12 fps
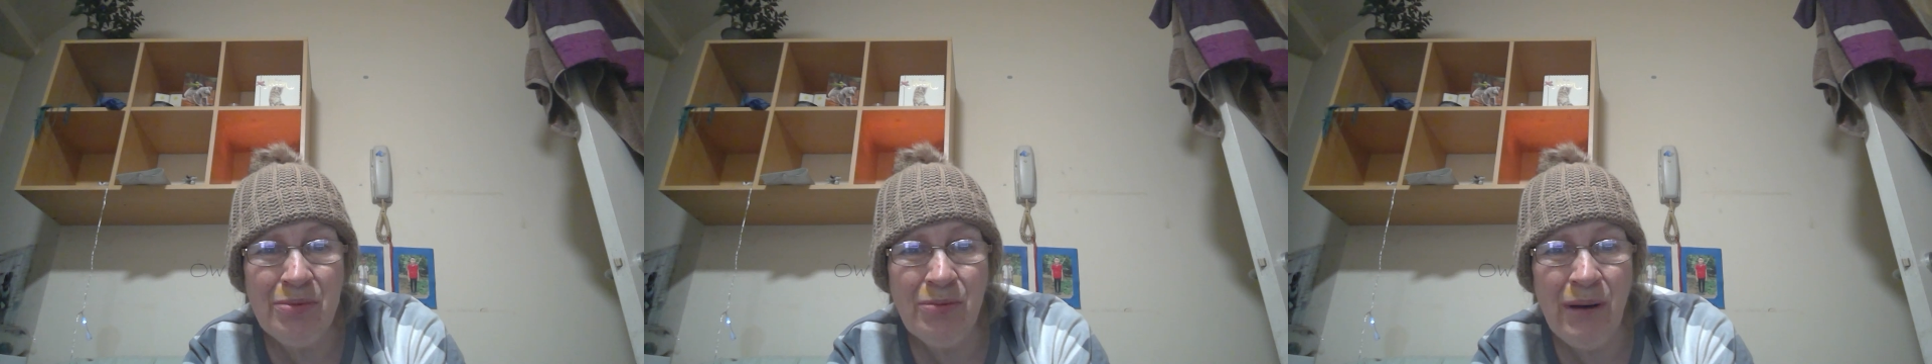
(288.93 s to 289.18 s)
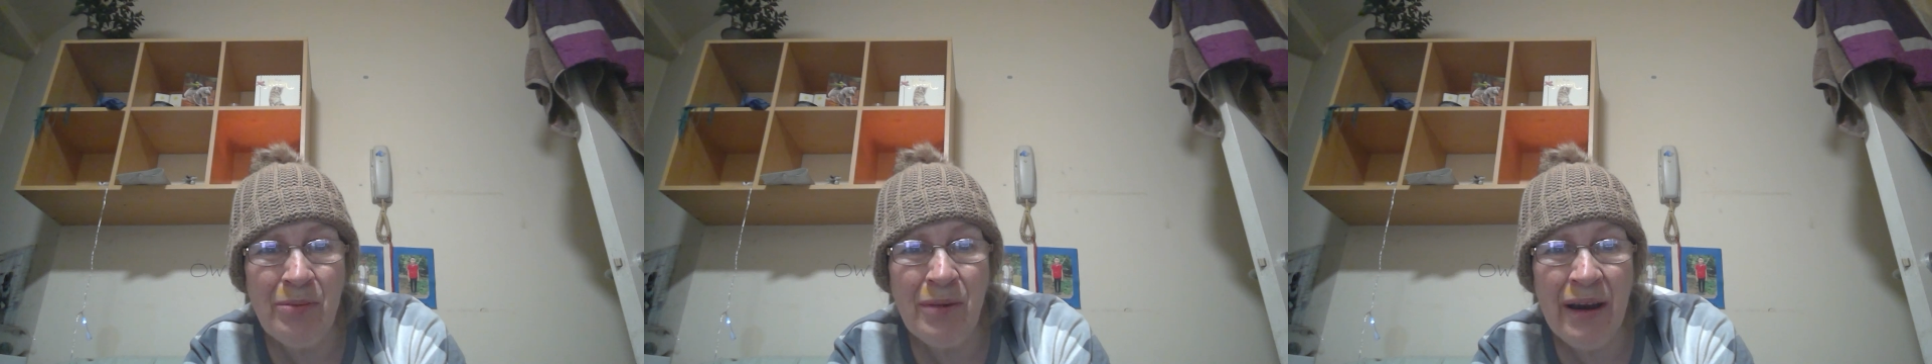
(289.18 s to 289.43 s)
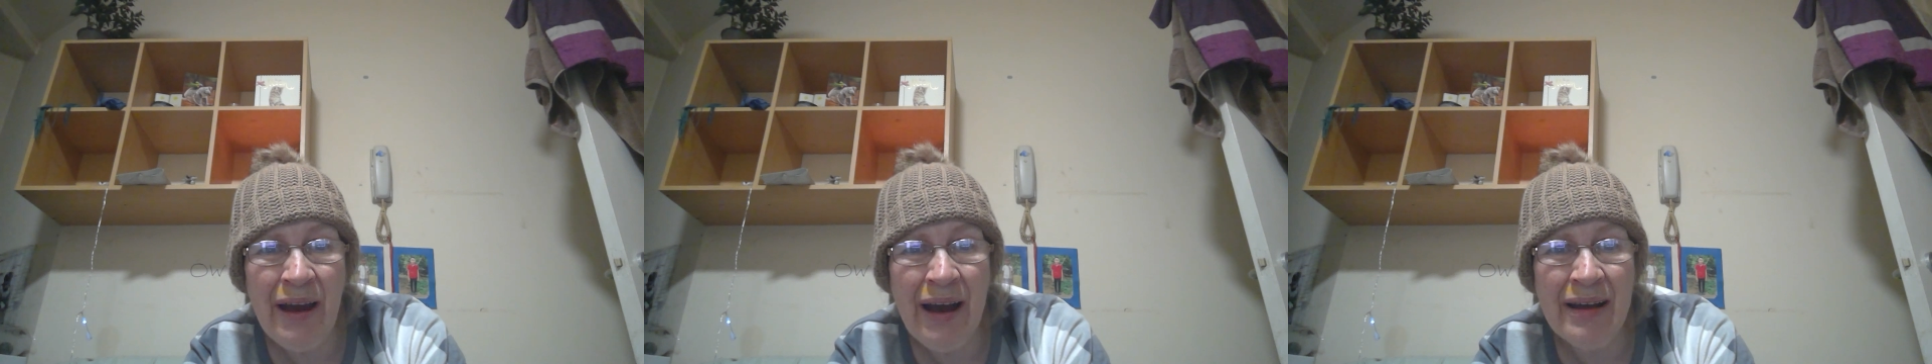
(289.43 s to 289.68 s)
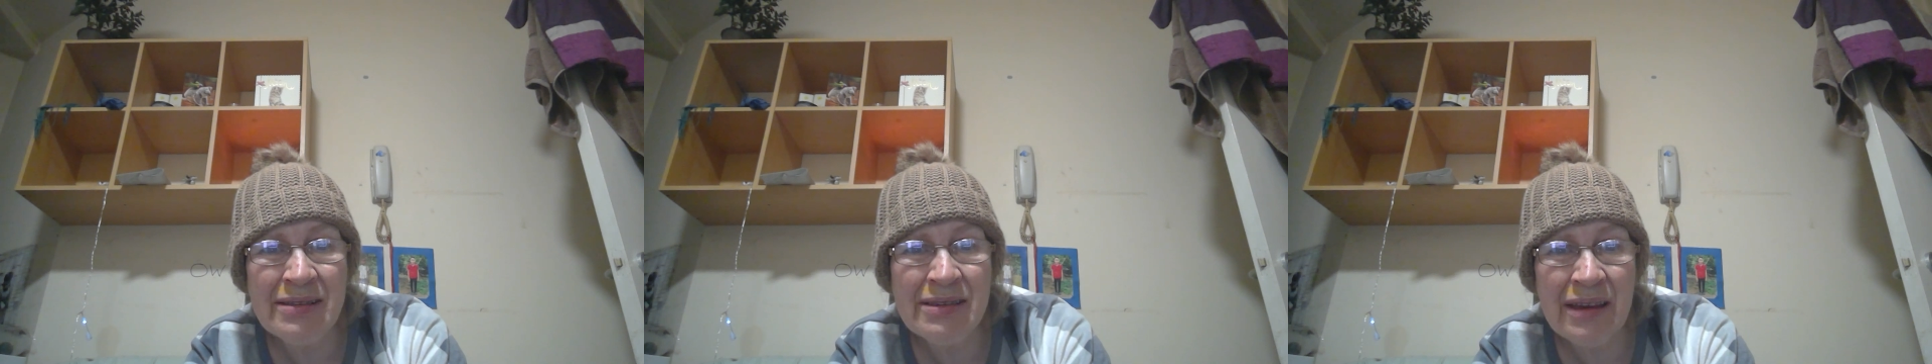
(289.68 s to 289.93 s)
one white
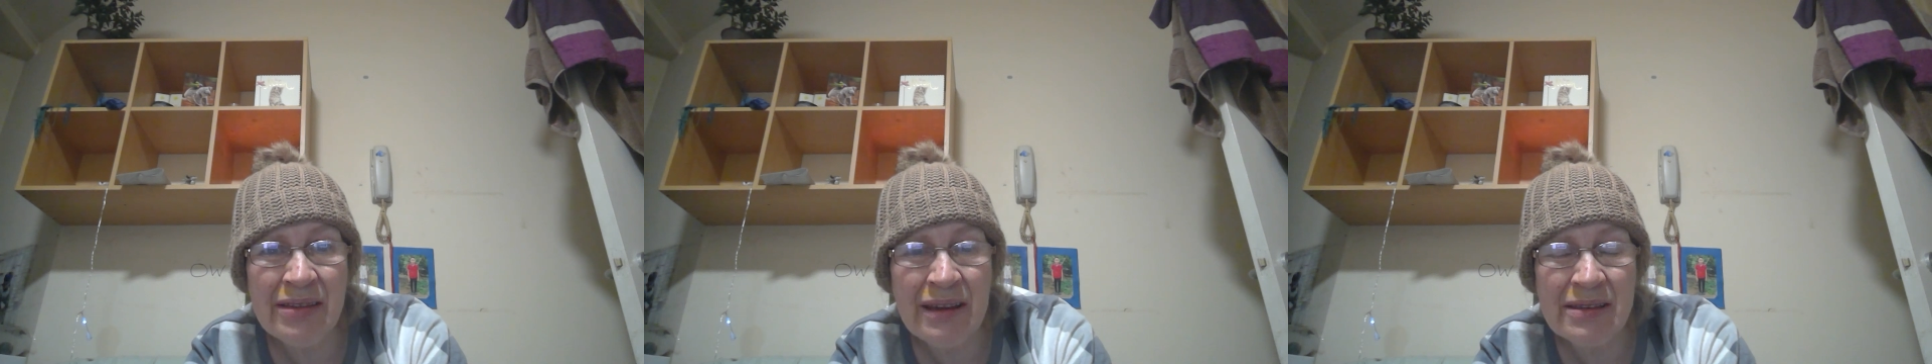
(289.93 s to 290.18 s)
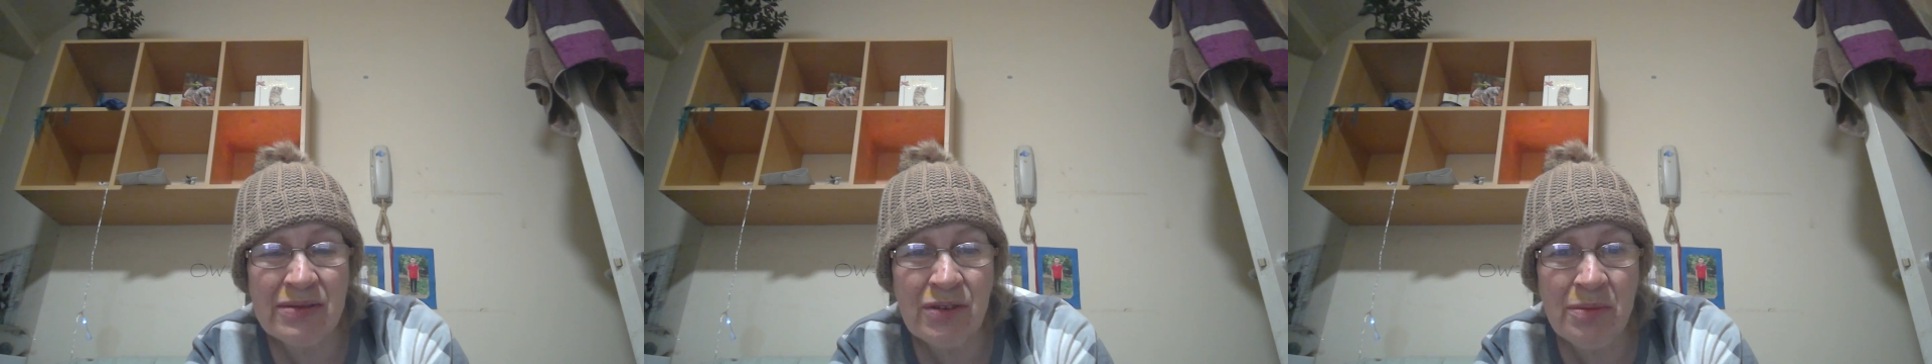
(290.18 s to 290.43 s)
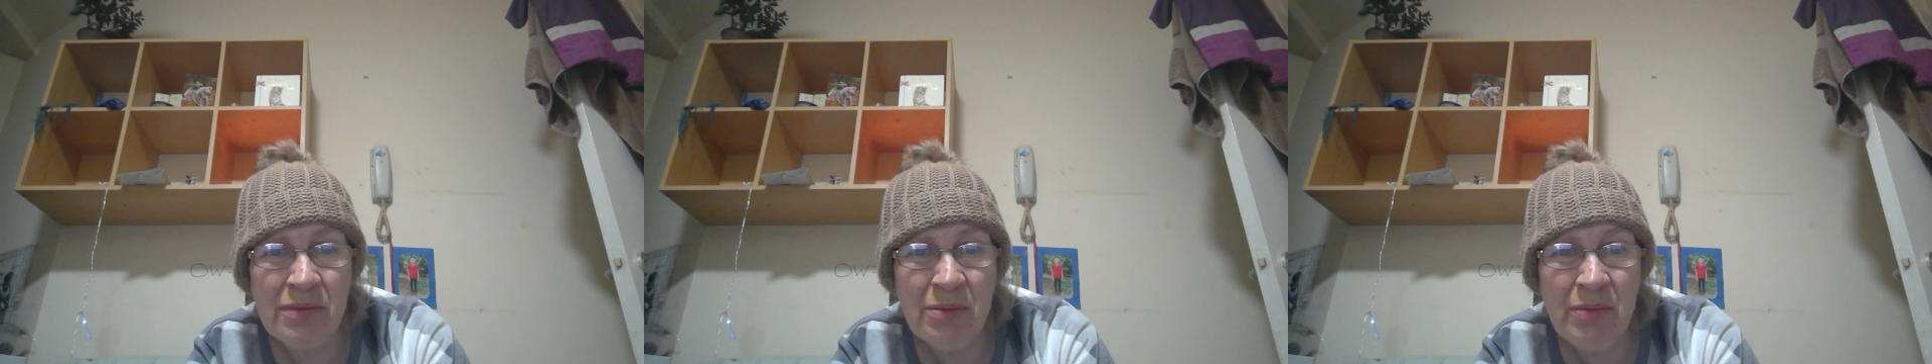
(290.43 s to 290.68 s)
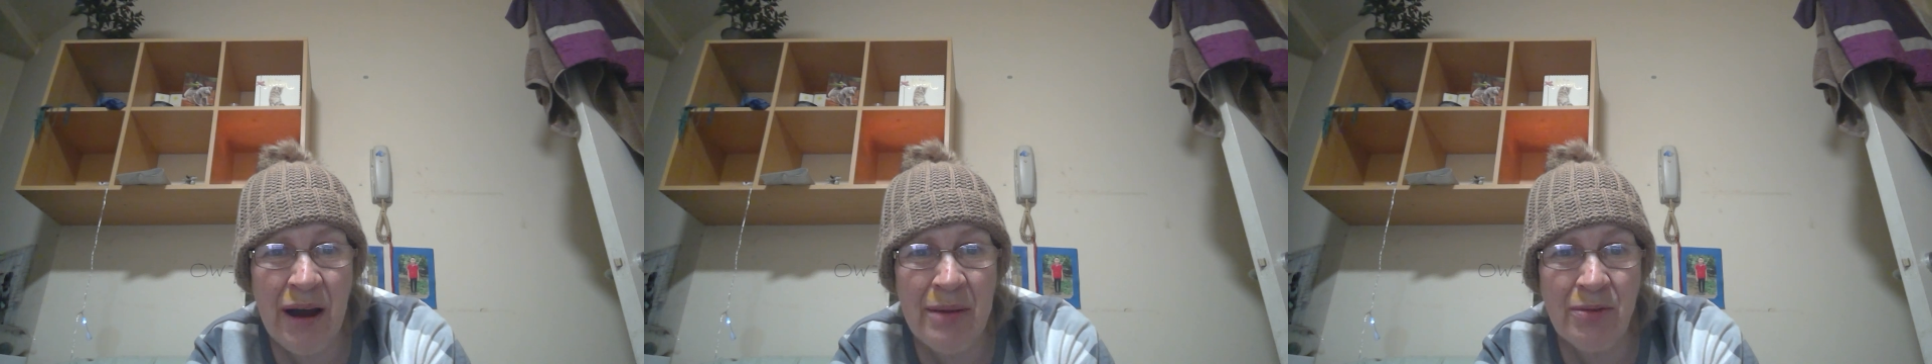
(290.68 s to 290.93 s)
hand, and that's from the
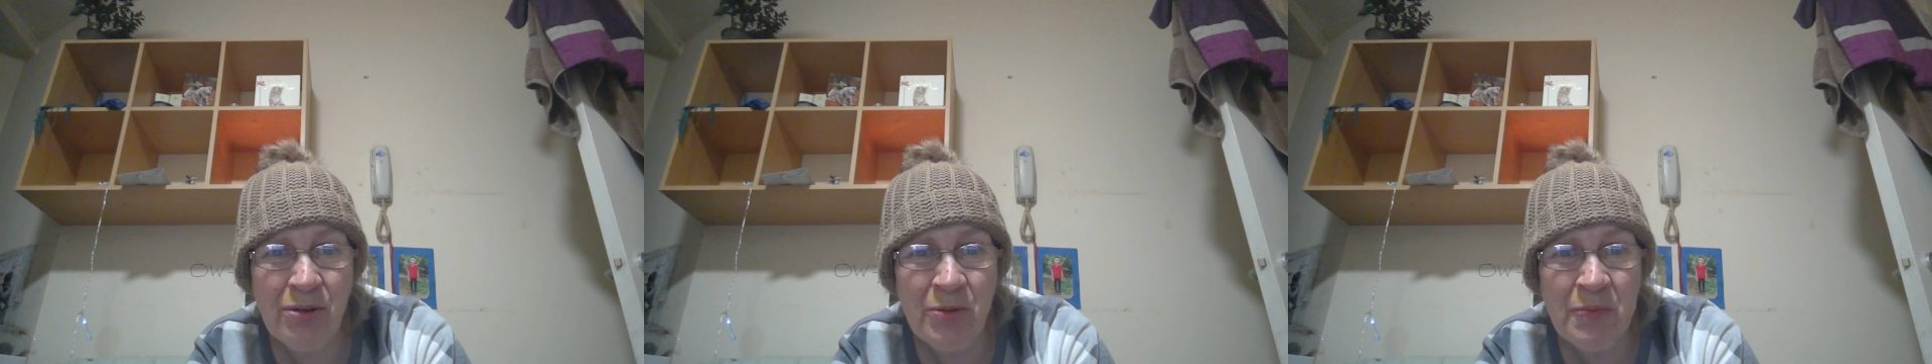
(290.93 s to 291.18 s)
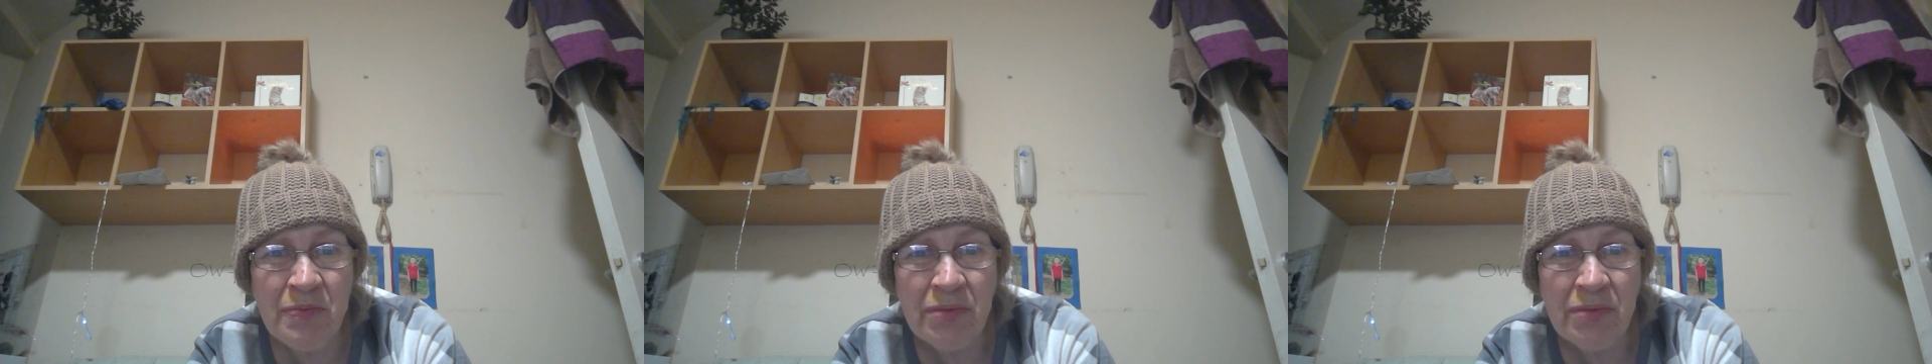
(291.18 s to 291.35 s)
Bible,